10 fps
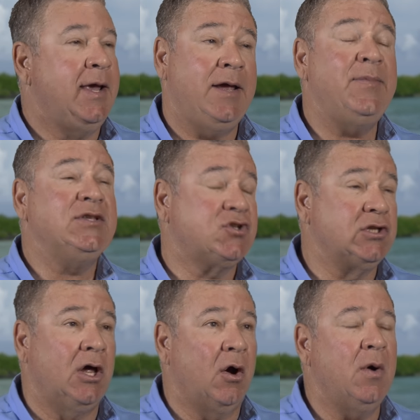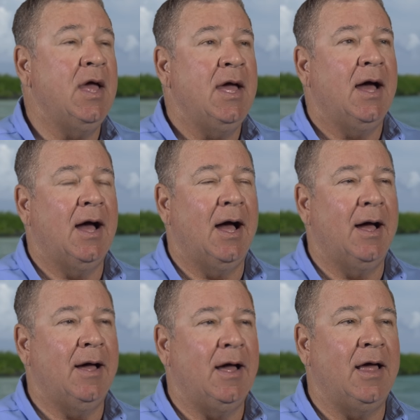It'd been slow,
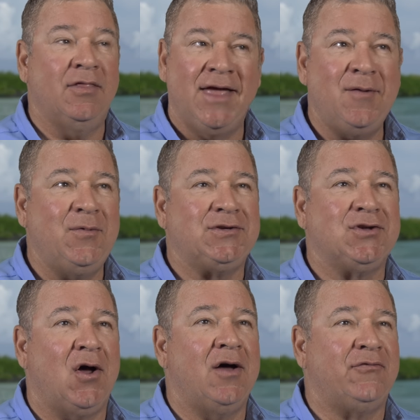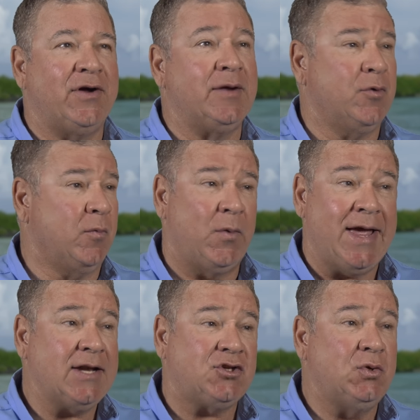uh, and then we saw a frigate bird. But
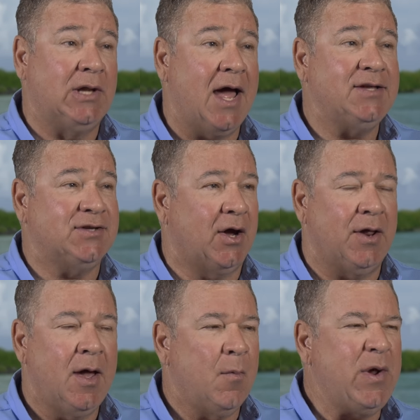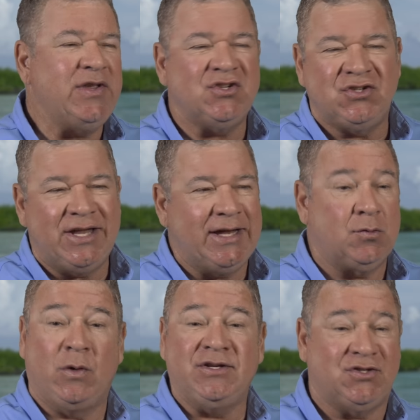we had two lines out. We
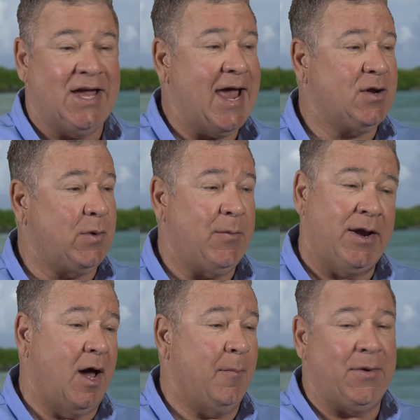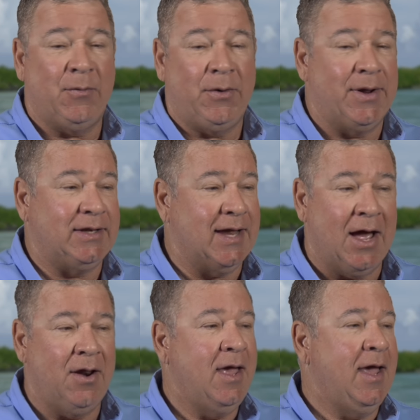zigged, we zagged, we went up, we went
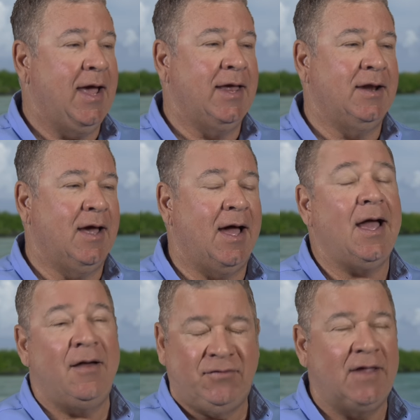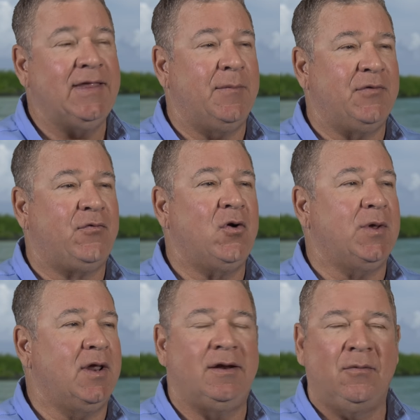down, and I, have done that before,
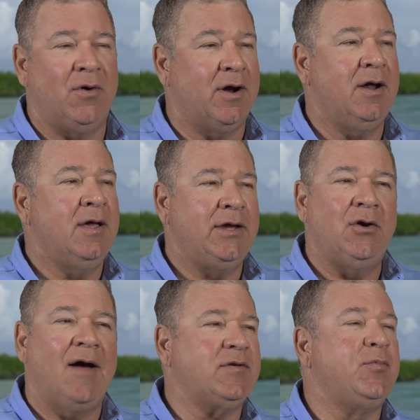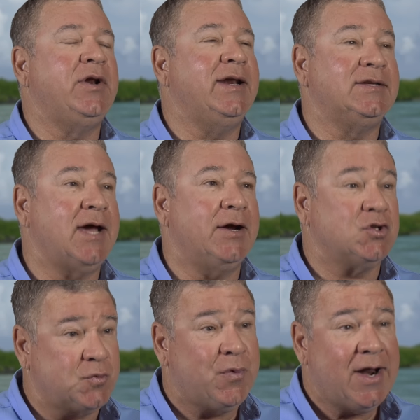where, uh, where you don't have to put an entire
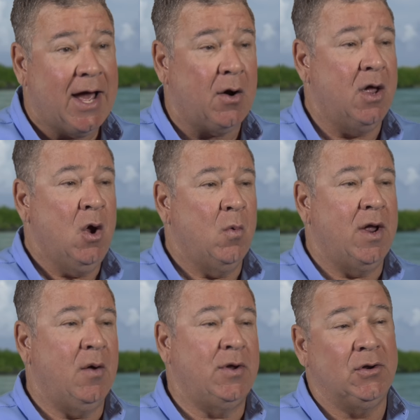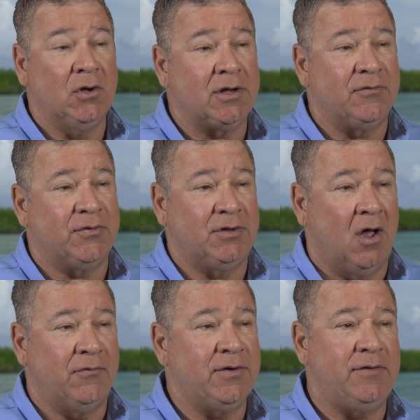spread out when, when you're looking for
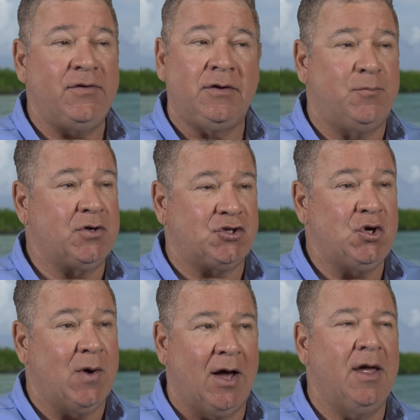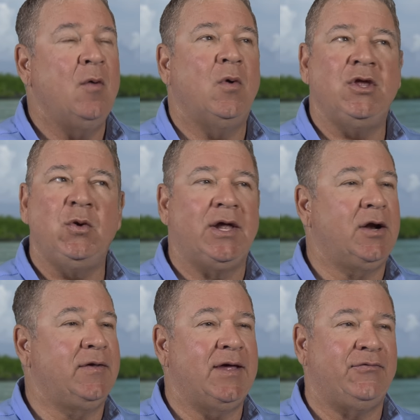dolphin. If you put two out, when you get
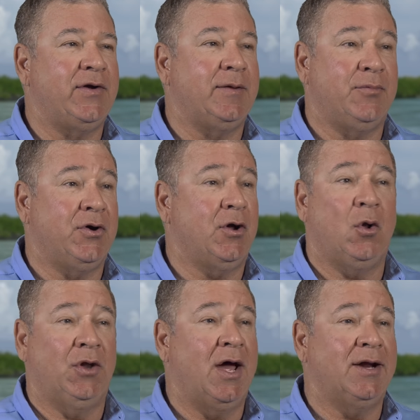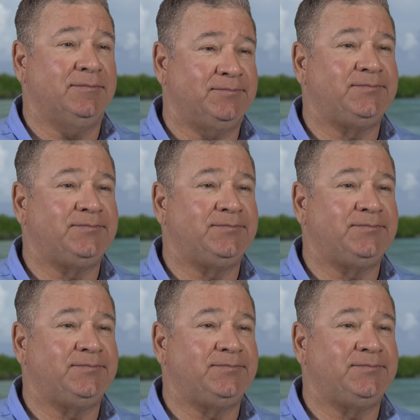under that frigate bird, hold on.